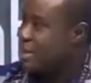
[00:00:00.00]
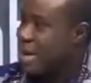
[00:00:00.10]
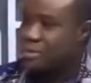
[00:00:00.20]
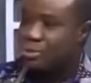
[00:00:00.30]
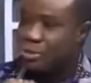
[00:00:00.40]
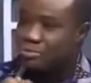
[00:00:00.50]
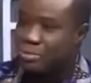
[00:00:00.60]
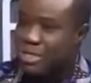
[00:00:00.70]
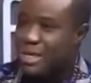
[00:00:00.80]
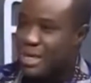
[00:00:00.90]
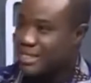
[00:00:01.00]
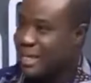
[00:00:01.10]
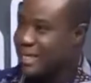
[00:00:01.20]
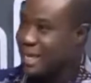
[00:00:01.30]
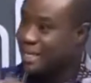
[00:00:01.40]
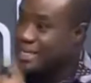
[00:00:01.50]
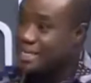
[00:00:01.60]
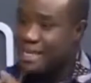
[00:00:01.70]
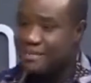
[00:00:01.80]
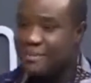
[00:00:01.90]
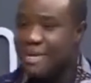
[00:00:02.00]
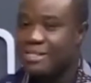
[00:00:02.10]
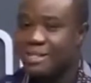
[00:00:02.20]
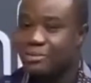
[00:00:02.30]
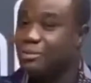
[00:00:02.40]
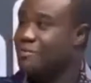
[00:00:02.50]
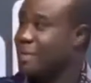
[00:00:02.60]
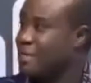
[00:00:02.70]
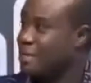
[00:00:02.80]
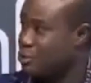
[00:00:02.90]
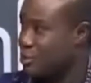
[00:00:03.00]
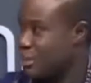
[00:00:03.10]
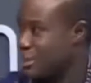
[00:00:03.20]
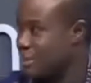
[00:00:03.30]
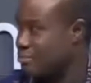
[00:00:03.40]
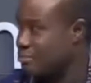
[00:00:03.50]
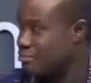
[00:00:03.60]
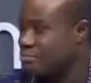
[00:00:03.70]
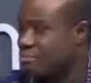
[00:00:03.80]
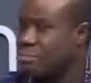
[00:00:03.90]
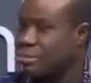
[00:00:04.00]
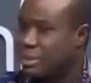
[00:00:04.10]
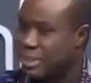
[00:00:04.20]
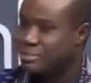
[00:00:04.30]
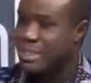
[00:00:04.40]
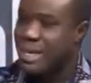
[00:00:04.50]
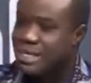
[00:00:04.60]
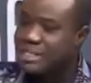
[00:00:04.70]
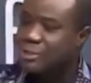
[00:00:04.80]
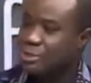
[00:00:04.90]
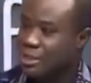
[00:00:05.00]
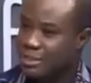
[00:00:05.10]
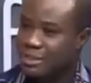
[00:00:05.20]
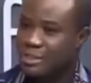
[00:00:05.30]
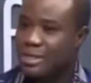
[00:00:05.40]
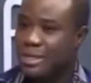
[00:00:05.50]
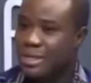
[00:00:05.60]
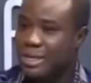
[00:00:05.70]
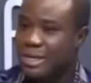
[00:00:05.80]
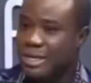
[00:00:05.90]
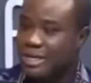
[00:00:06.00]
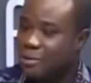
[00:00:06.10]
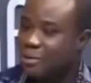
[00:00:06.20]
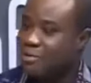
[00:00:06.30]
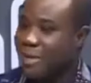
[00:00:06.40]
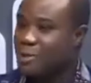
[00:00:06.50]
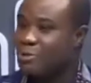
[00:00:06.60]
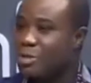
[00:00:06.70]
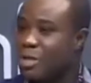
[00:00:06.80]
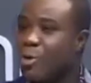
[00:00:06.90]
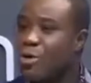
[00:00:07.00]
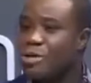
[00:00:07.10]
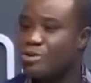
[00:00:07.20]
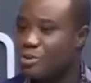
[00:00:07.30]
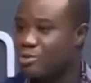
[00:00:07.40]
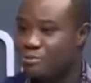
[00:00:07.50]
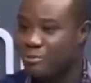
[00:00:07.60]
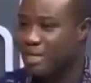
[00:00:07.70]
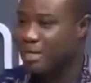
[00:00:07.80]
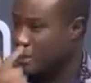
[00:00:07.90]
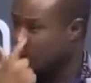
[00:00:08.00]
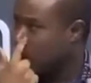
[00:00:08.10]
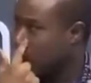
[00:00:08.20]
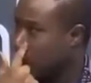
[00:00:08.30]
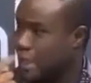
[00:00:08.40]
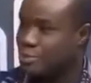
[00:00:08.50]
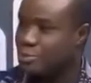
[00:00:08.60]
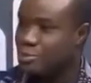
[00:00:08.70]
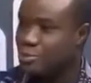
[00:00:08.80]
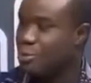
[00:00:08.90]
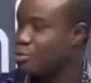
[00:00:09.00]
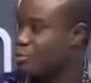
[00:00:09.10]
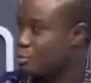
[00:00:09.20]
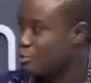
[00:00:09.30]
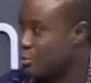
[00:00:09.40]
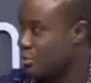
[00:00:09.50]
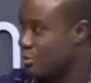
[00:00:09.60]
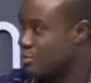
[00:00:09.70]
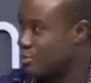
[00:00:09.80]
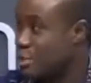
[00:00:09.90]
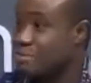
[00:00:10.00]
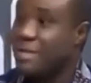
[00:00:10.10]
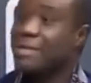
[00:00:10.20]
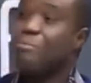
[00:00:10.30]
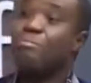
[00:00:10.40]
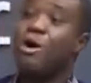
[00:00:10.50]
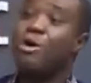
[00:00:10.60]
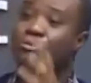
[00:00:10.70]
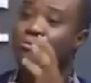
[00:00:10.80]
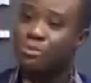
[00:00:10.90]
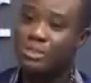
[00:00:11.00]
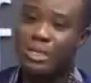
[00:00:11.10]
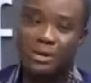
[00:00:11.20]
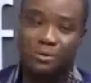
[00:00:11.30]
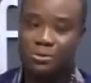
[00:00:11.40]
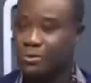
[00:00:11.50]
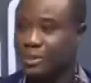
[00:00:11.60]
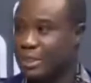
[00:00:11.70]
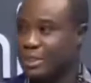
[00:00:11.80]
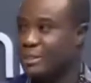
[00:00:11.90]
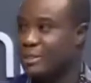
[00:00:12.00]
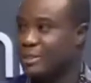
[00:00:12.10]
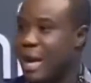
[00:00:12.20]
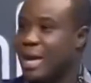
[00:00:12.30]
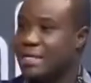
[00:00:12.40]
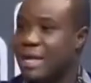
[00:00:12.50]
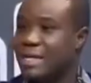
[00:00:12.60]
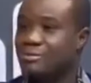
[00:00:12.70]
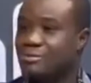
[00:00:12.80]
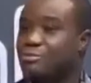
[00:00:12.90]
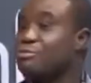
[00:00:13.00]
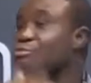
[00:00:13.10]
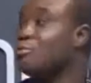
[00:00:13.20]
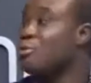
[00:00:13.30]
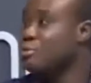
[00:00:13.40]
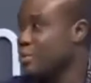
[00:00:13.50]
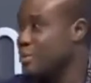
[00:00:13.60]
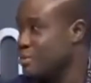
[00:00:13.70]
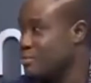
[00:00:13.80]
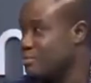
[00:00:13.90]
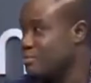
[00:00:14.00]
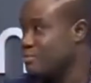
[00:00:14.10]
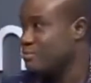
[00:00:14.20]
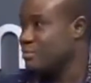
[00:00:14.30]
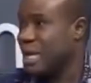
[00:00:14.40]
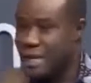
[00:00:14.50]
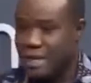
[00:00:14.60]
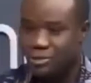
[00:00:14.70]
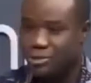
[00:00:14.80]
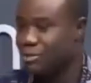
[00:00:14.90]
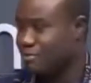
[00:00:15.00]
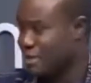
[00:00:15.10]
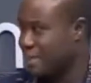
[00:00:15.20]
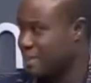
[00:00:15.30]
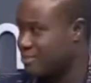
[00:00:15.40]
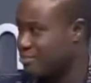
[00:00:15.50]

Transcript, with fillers: has not been a challenge, at least as far as the road fund is concerned. Something, in addition to this, the road fund is not the only source of money that is used to construct roads. In fact, the bulk of roads that are constructed are done through loans and other sources of funding.